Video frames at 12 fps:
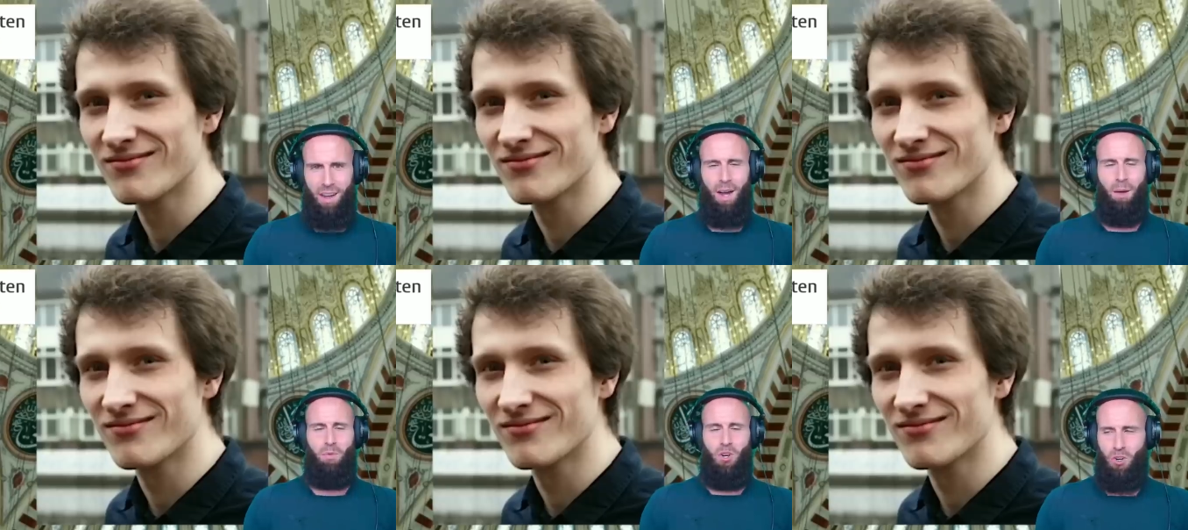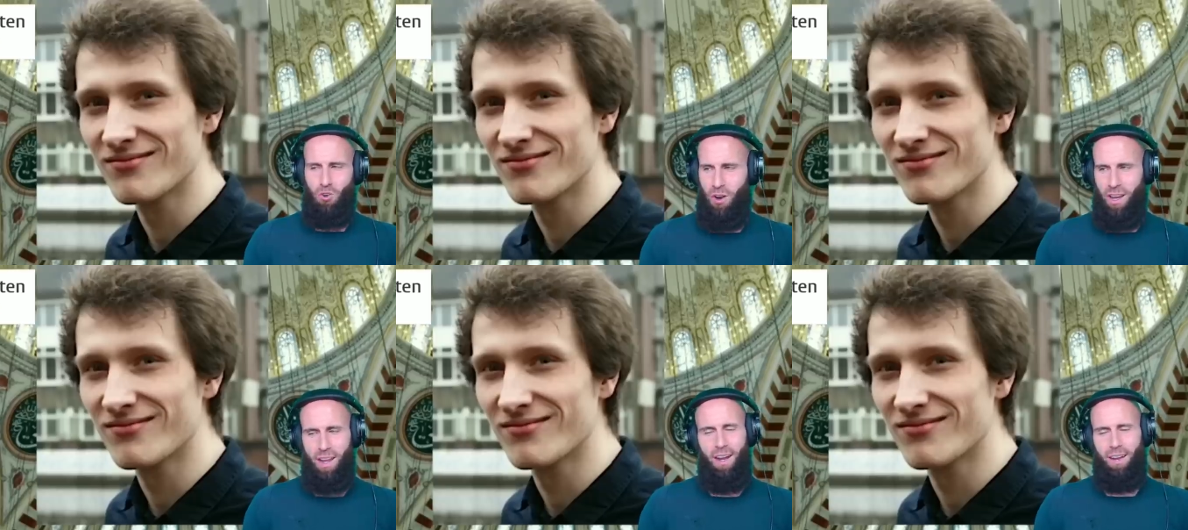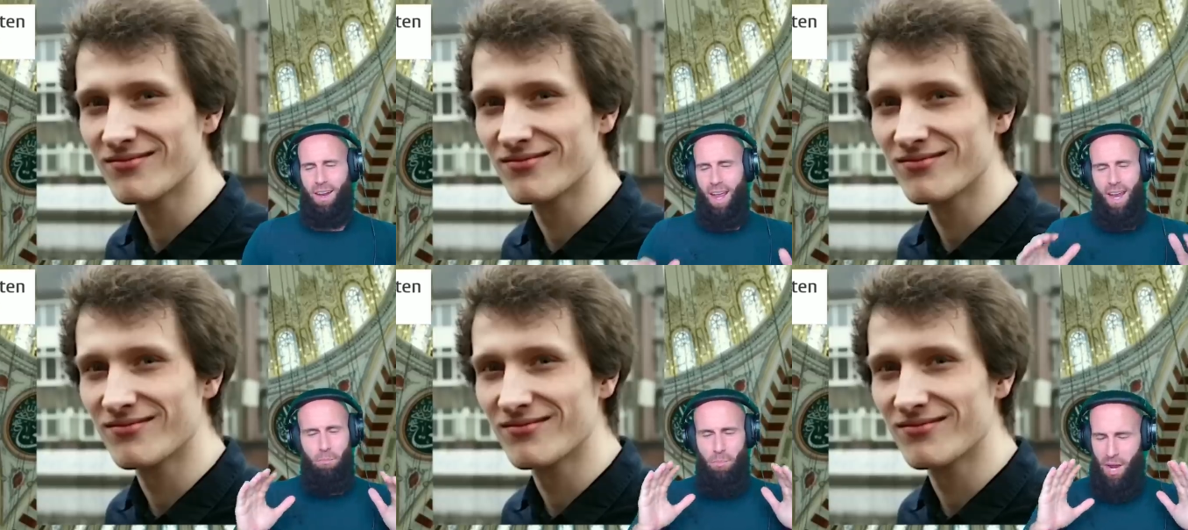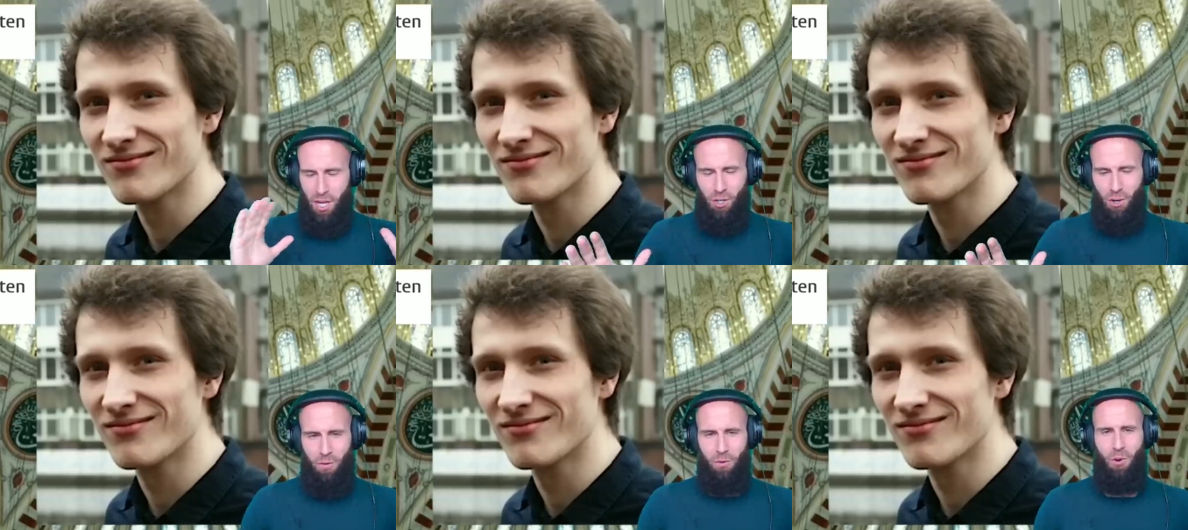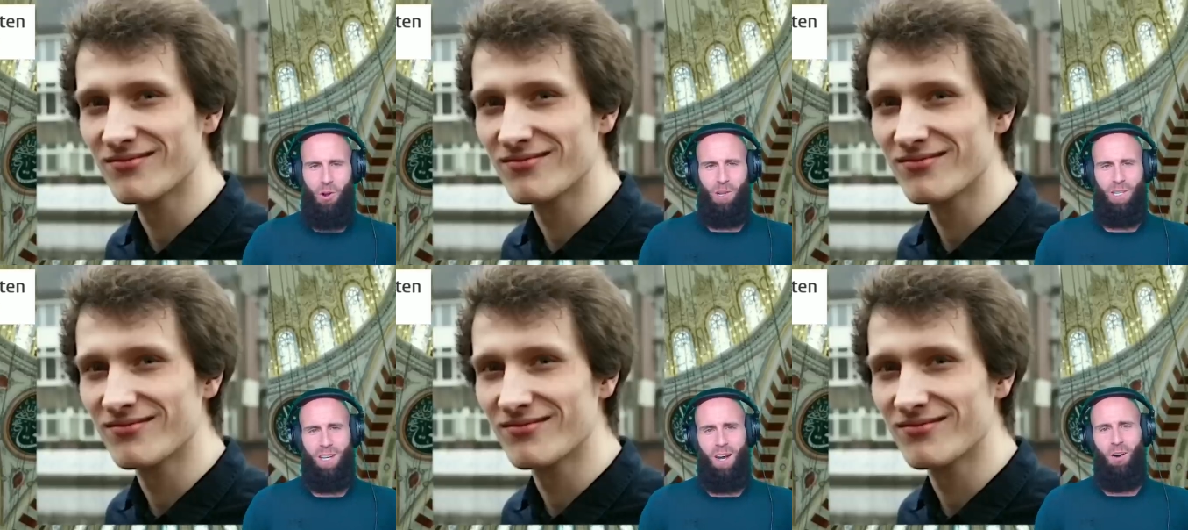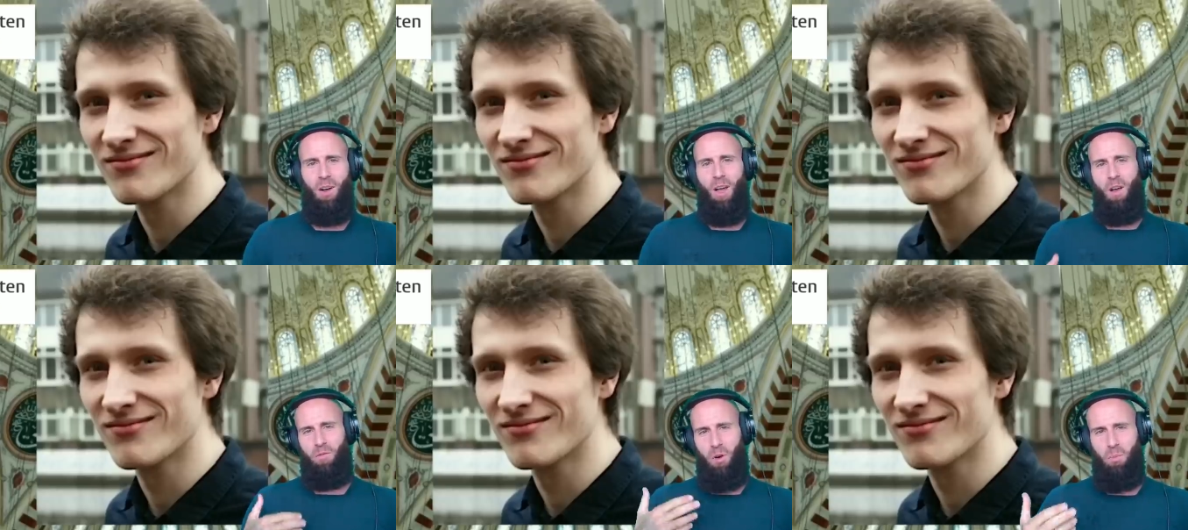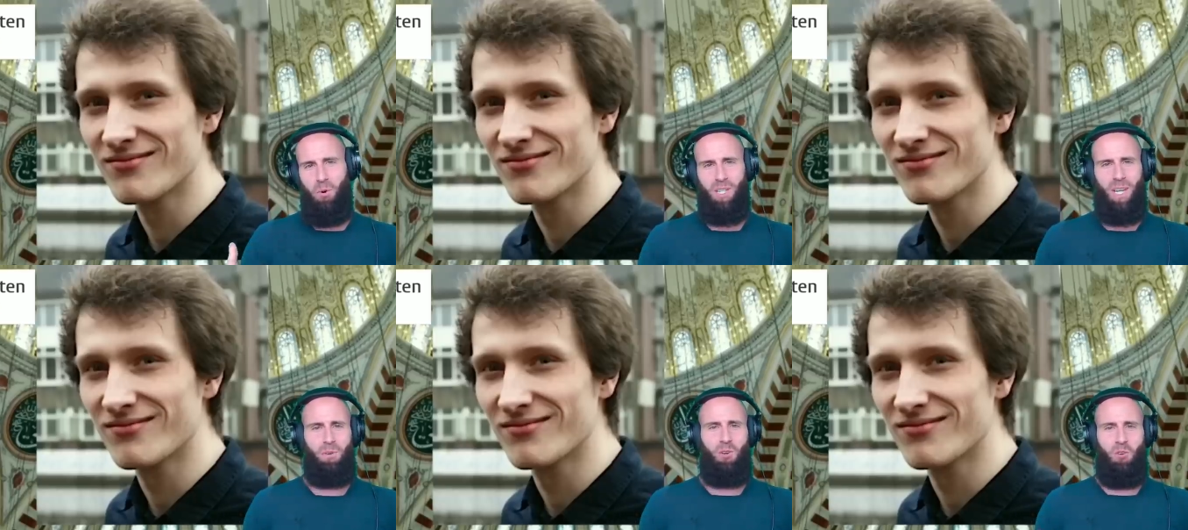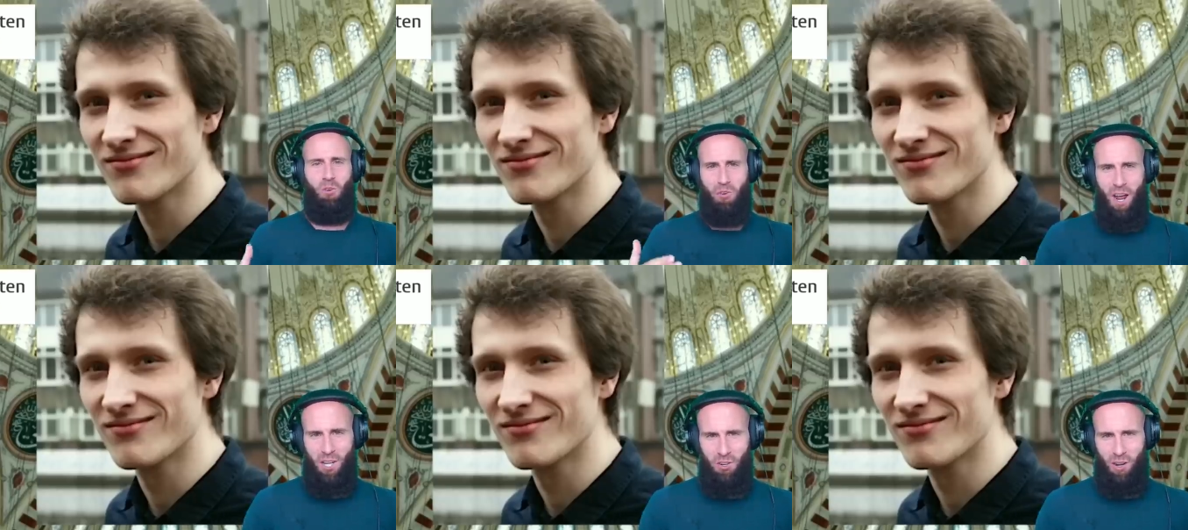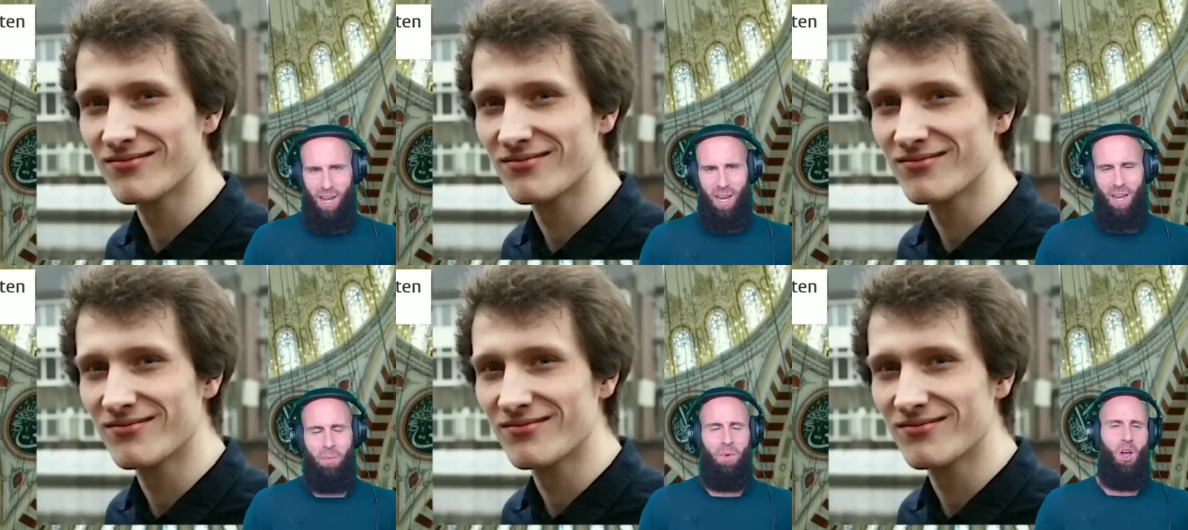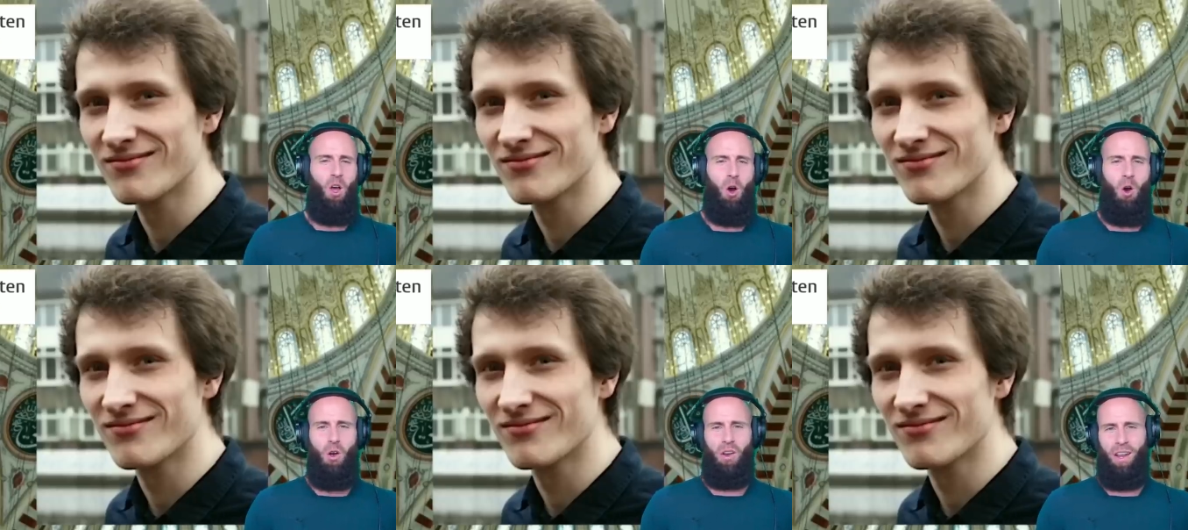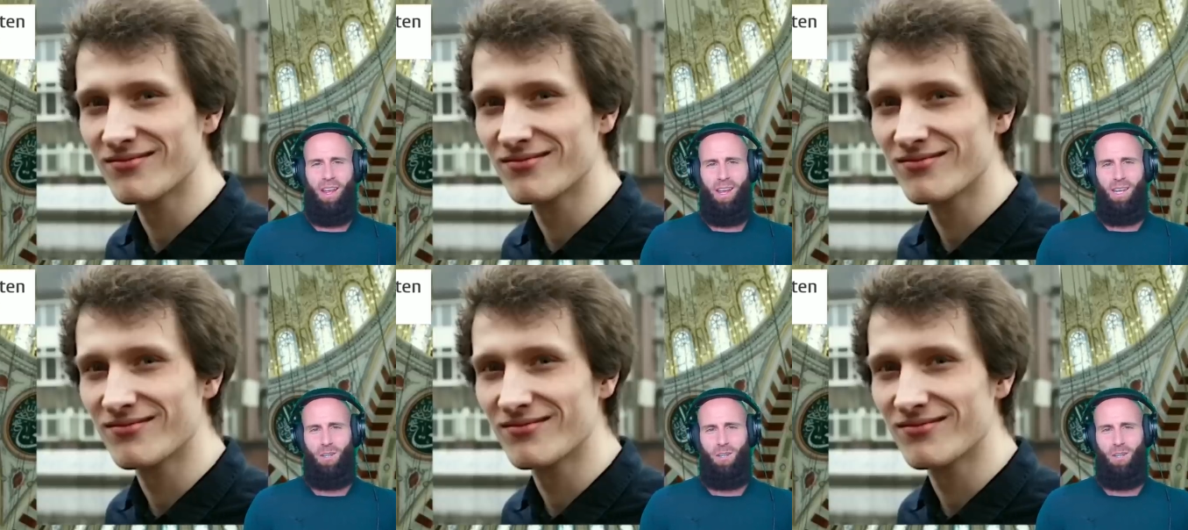Speaker 1: I'm sure he got a bunch of calls now from Muslims congratulating him on his